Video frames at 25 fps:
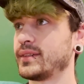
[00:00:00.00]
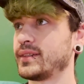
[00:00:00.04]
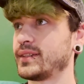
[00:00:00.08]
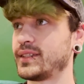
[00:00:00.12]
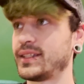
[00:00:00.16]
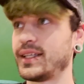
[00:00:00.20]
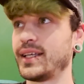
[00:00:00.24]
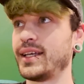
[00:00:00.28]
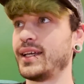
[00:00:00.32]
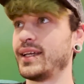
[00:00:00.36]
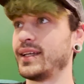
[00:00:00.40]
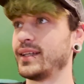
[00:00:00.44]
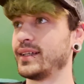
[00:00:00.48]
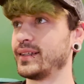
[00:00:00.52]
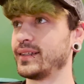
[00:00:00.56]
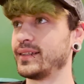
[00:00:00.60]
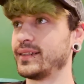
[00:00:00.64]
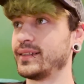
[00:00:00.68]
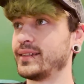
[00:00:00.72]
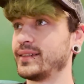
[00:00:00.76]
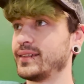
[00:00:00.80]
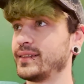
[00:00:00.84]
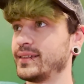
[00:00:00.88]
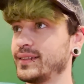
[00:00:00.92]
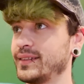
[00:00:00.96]
Sick.
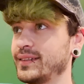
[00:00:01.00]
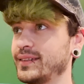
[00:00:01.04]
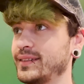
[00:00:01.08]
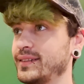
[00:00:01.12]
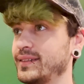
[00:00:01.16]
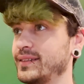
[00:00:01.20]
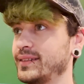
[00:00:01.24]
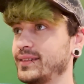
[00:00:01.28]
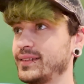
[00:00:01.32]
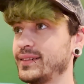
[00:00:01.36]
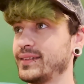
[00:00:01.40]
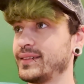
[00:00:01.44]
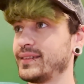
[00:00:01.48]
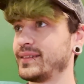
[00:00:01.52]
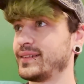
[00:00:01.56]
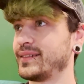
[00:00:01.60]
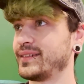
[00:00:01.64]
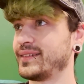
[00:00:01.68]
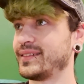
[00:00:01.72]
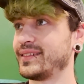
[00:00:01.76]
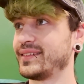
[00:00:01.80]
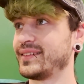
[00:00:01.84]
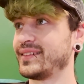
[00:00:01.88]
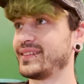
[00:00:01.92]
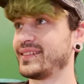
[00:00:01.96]
Short-term to long-term
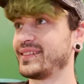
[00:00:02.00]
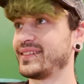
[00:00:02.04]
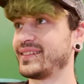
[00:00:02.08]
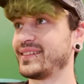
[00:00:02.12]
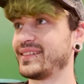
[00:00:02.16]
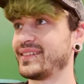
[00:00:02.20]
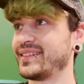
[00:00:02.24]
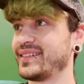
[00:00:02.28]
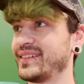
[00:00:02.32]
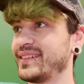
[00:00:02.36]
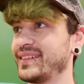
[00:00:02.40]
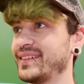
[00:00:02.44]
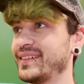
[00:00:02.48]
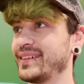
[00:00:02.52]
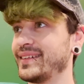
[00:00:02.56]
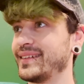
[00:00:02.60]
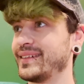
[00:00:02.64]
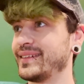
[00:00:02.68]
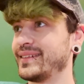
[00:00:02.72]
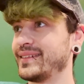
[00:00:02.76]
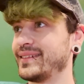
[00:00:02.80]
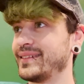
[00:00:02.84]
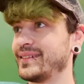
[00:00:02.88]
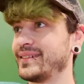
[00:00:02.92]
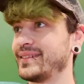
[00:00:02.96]
goals, it's
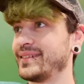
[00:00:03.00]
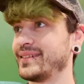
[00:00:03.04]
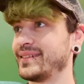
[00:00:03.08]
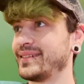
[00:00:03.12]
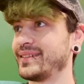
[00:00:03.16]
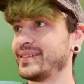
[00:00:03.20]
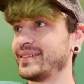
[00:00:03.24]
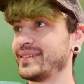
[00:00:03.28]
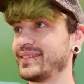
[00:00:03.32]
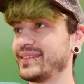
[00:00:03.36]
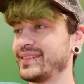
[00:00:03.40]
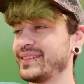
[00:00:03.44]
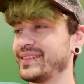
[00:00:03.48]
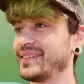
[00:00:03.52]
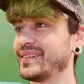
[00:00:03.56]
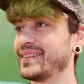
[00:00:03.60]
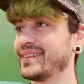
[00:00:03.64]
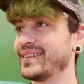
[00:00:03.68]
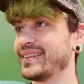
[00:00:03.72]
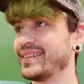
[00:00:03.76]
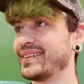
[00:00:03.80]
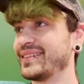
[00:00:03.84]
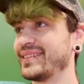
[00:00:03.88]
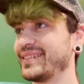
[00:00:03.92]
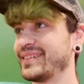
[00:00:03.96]
uh, organically growing,
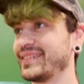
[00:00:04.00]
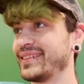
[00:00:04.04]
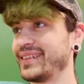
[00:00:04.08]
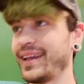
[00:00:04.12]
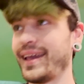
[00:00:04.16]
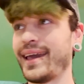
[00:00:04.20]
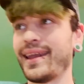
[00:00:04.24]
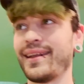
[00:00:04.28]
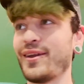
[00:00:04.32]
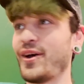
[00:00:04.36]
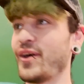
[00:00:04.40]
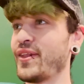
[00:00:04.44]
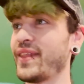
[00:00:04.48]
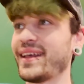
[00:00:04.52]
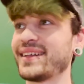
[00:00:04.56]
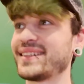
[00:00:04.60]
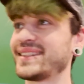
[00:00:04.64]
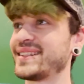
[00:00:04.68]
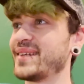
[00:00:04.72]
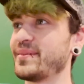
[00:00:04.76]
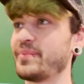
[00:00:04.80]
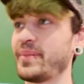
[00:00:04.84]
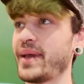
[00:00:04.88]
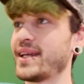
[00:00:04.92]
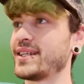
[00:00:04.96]
you know? Yeah, no, that's
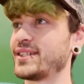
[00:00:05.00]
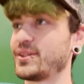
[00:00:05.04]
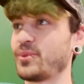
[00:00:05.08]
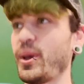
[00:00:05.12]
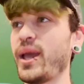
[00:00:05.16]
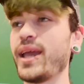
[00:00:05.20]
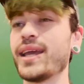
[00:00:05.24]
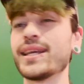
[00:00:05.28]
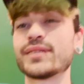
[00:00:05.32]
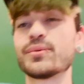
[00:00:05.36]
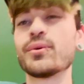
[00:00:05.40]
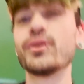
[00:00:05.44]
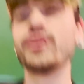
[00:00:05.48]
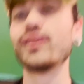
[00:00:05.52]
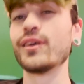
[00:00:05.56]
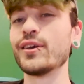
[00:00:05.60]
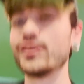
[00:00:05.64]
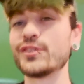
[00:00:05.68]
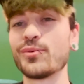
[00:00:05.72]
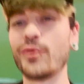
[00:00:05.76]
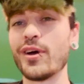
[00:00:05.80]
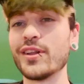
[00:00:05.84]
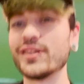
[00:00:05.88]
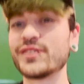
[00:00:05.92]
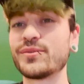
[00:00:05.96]
the best way. It's one of
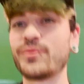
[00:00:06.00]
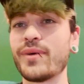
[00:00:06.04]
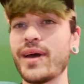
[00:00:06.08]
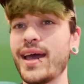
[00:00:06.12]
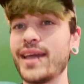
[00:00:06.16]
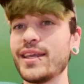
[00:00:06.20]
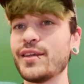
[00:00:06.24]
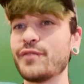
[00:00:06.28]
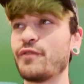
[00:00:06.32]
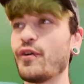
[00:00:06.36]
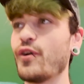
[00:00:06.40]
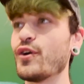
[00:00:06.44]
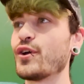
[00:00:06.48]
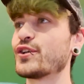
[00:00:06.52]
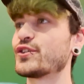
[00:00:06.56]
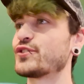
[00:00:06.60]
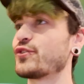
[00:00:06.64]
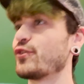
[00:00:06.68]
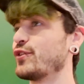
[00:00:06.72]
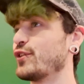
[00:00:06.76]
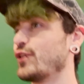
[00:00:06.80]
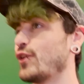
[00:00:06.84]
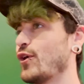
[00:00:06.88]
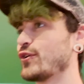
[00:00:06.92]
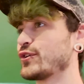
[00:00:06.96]
those ones where you focus
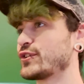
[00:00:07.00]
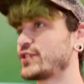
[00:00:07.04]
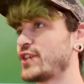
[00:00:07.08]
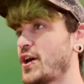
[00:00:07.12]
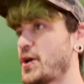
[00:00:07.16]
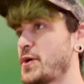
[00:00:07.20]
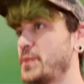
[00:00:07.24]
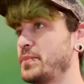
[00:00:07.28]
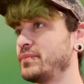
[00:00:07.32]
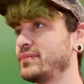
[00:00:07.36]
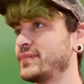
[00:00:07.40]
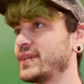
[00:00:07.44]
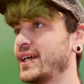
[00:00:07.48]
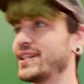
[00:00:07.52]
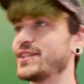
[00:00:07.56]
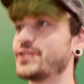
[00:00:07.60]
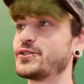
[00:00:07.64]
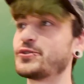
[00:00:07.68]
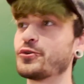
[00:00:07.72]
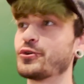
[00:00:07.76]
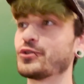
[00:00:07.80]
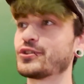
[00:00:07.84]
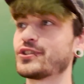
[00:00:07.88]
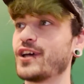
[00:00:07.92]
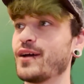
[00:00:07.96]
on the long term and the
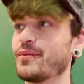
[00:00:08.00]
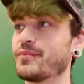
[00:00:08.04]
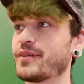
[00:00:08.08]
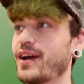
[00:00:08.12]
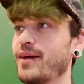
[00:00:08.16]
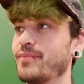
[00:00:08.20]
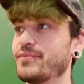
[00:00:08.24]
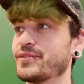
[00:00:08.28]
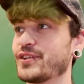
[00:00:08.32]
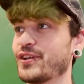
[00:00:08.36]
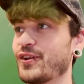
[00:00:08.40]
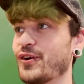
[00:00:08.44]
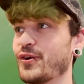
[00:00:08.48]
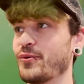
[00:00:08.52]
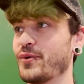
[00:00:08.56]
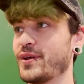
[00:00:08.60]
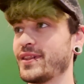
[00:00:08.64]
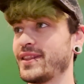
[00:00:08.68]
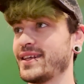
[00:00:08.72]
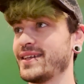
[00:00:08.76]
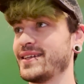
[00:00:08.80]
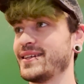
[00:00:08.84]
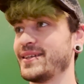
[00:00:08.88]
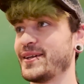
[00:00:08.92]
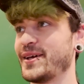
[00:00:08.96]
short term comes along with
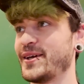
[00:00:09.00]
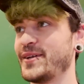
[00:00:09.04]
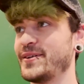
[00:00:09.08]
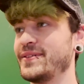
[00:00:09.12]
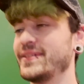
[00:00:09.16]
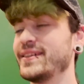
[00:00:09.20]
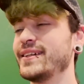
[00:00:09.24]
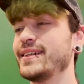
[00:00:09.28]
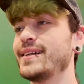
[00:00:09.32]
it, you know?